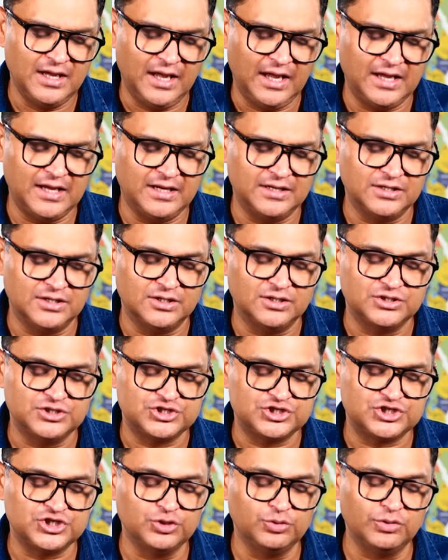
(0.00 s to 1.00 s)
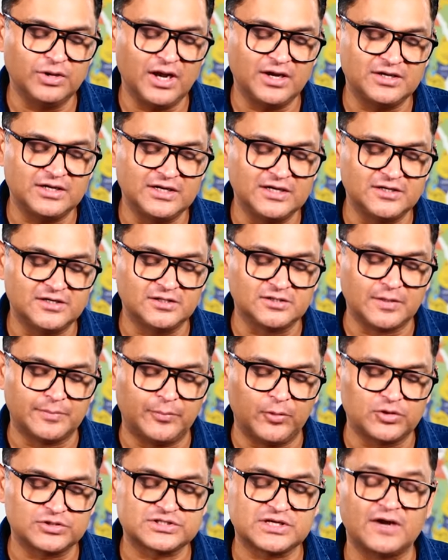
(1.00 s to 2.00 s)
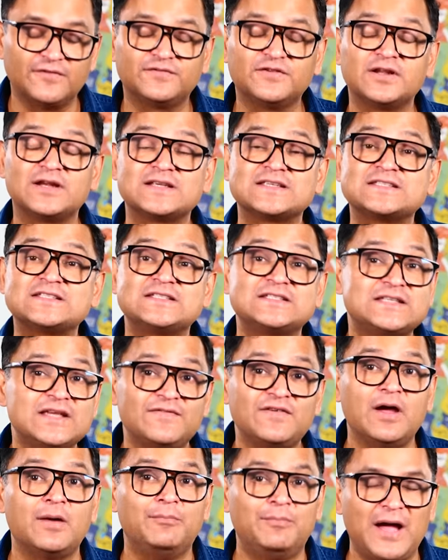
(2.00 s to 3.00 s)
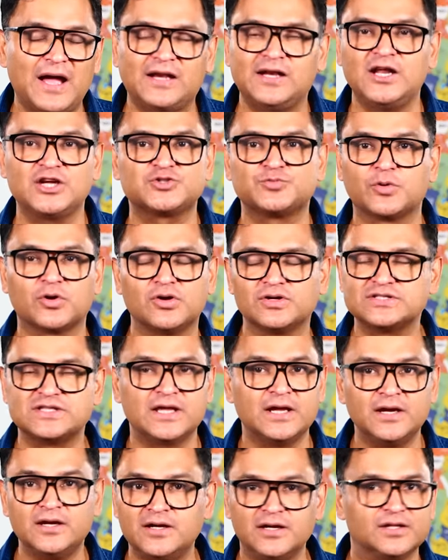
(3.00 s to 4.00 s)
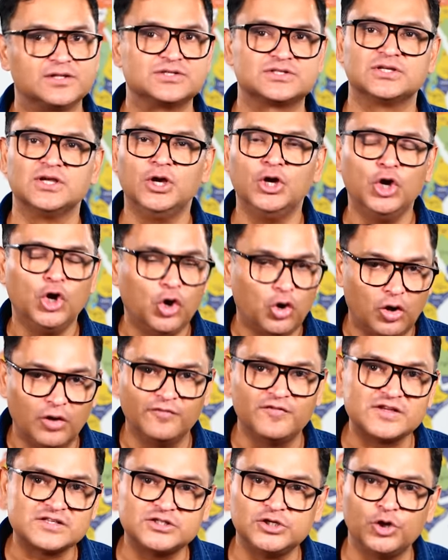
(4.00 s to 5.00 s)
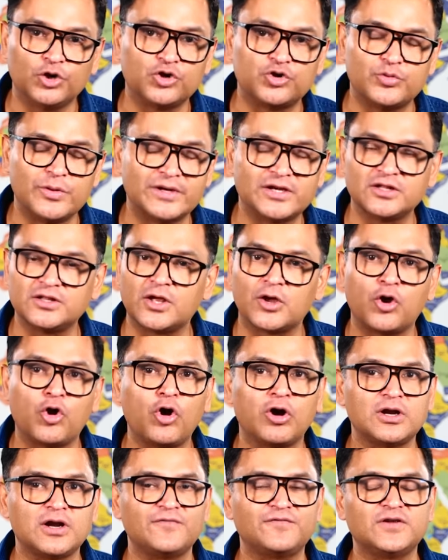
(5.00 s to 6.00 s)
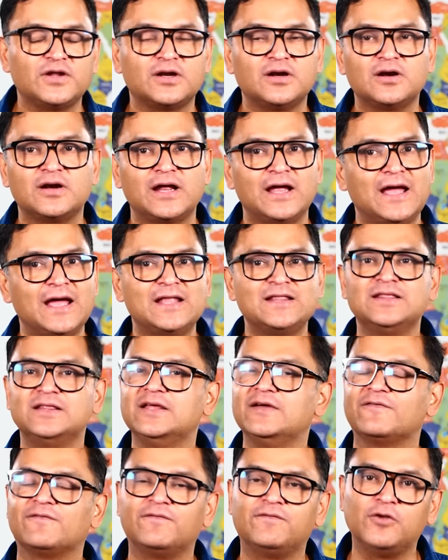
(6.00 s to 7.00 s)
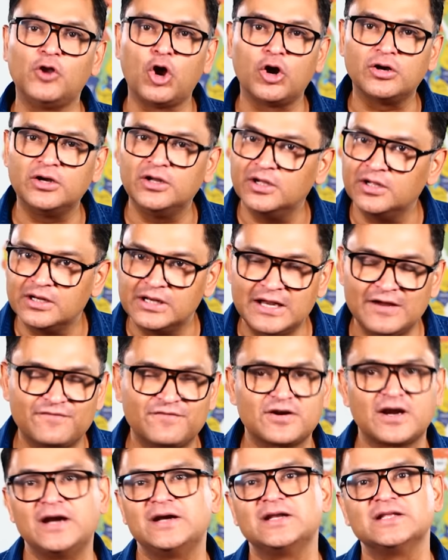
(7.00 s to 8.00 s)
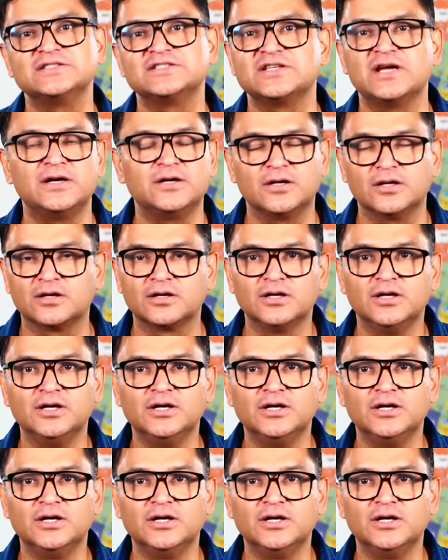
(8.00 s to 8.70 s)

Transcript: and Shiuna deleted the post after a severe backlash, because the Indians, obviously on Twitter, they got after her and they flogged her left, right and center.